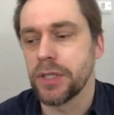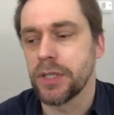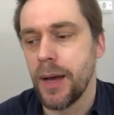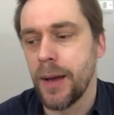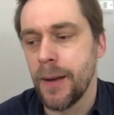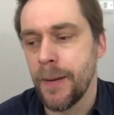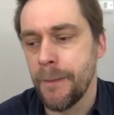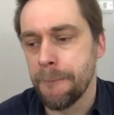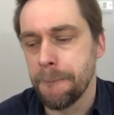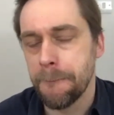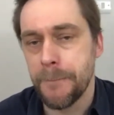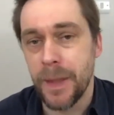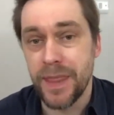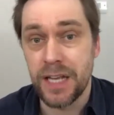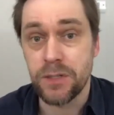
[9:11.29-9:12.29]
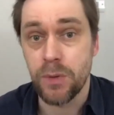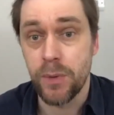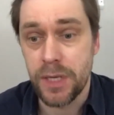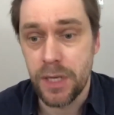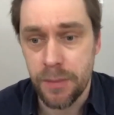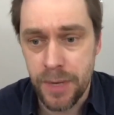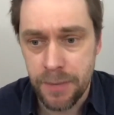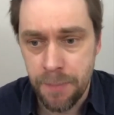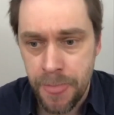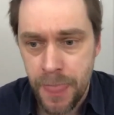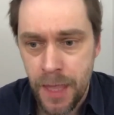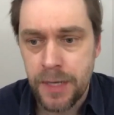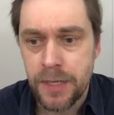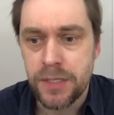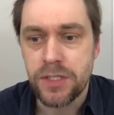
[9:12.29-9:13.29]
And that's where we come in.
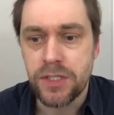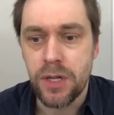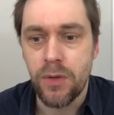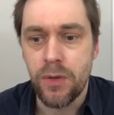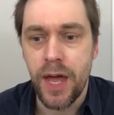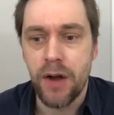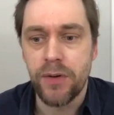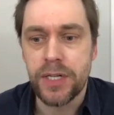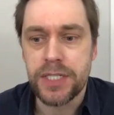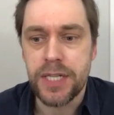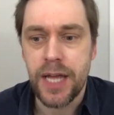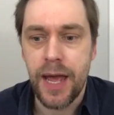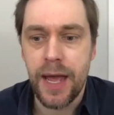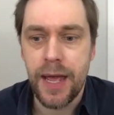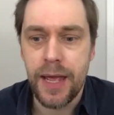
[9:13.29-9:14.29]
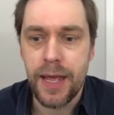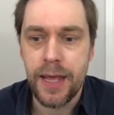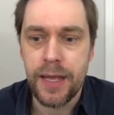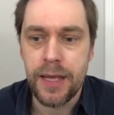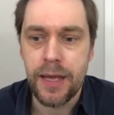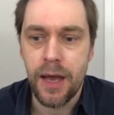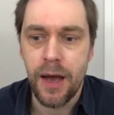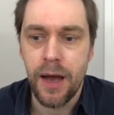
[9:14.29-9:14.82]
So there is a